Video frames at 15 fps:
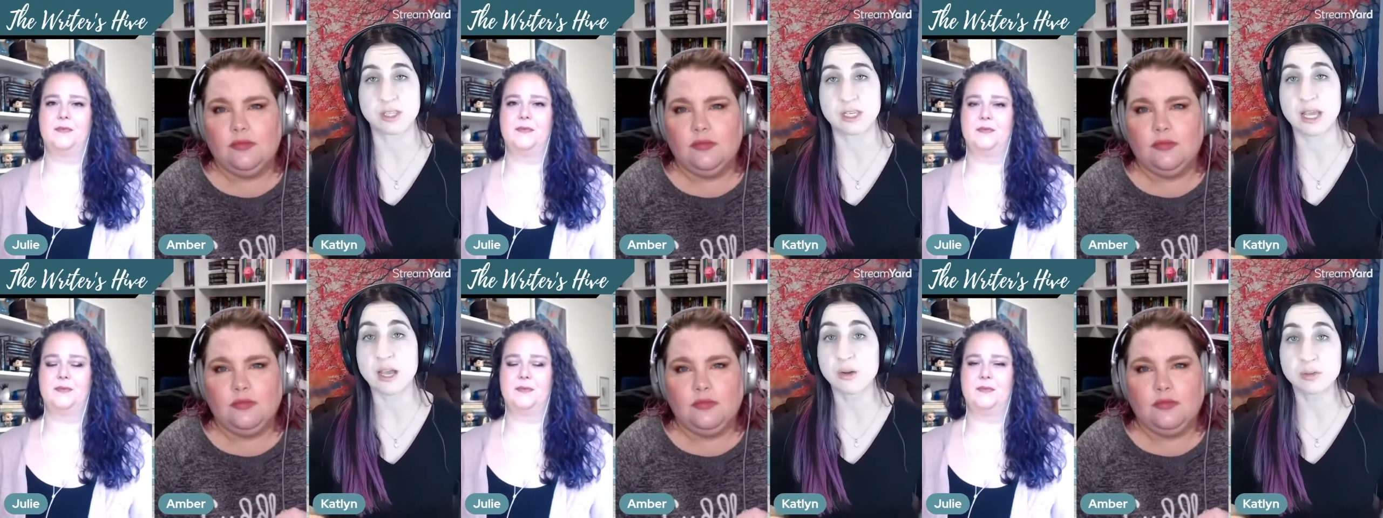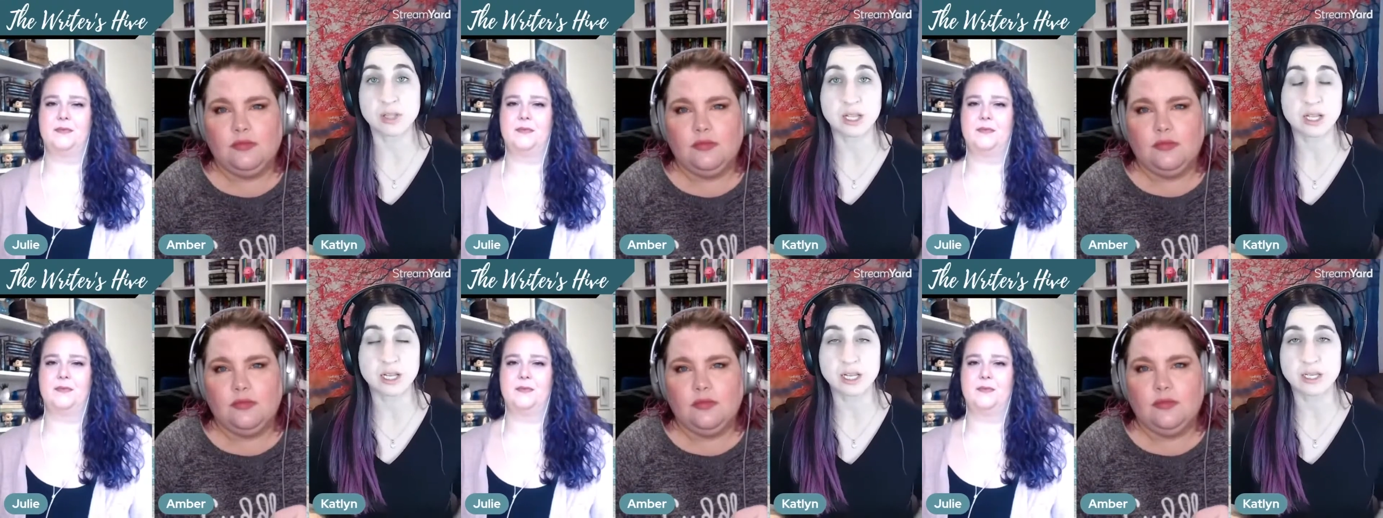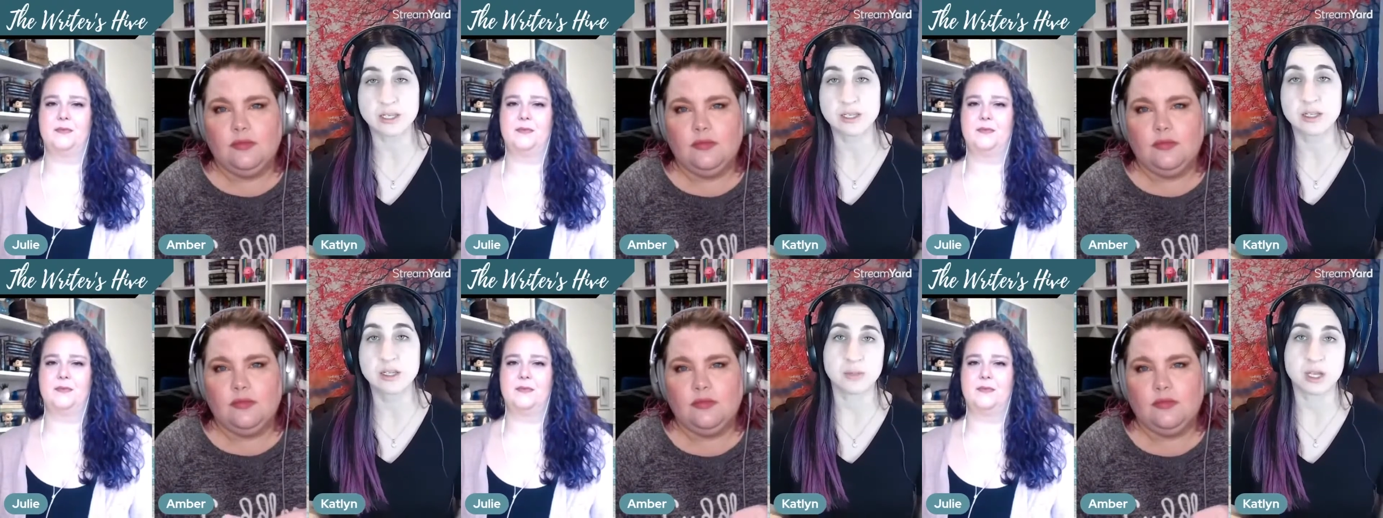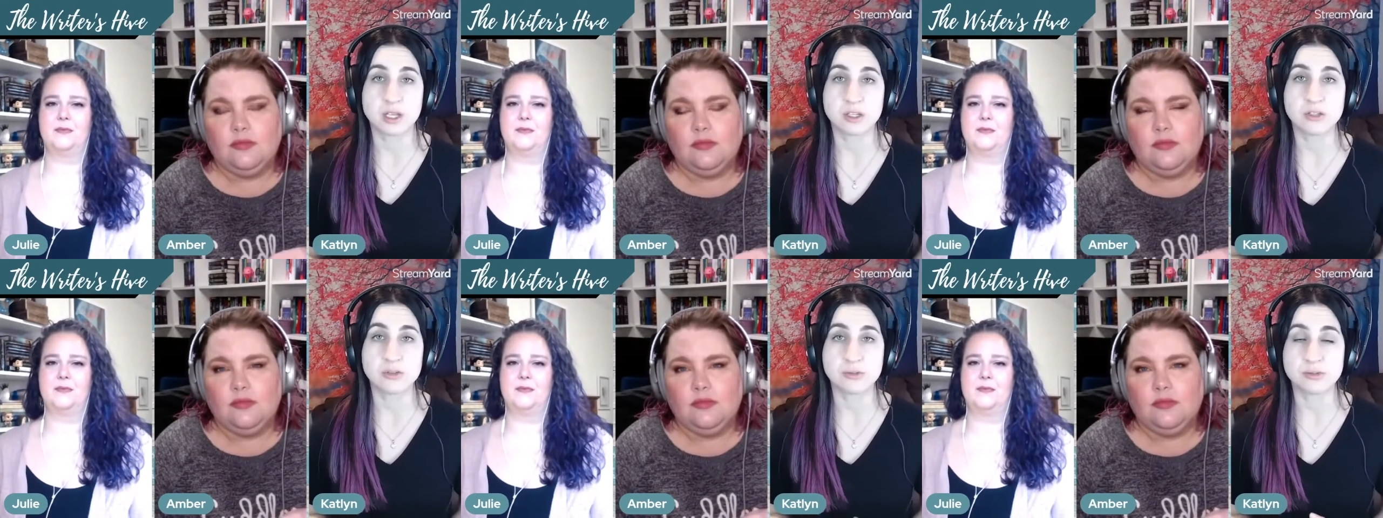Speaker 1: with an outline. I
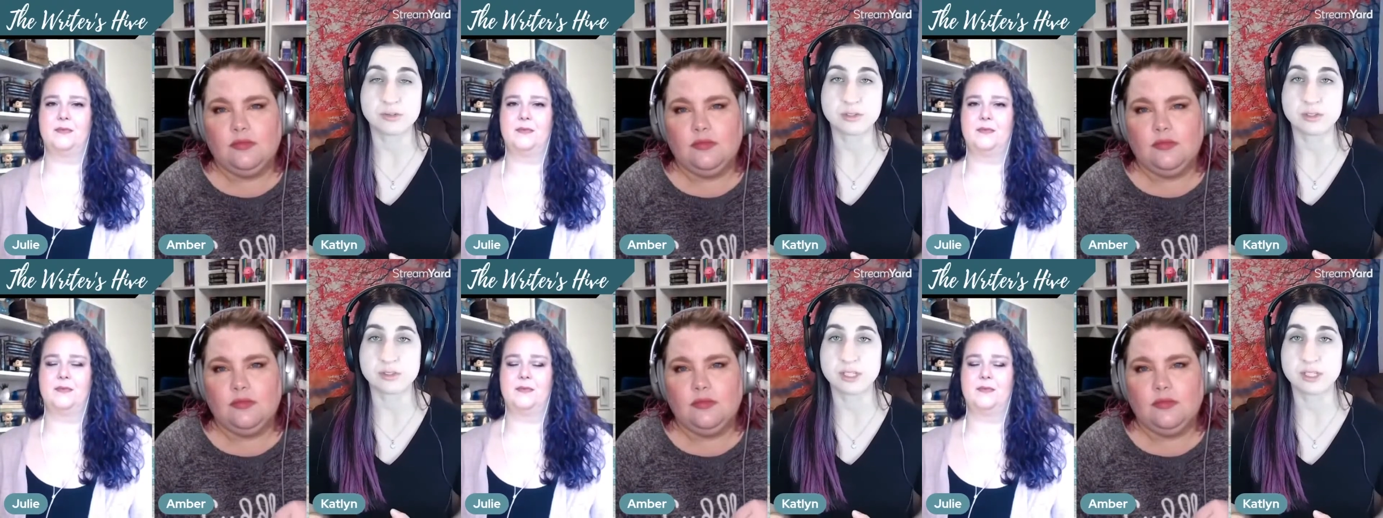use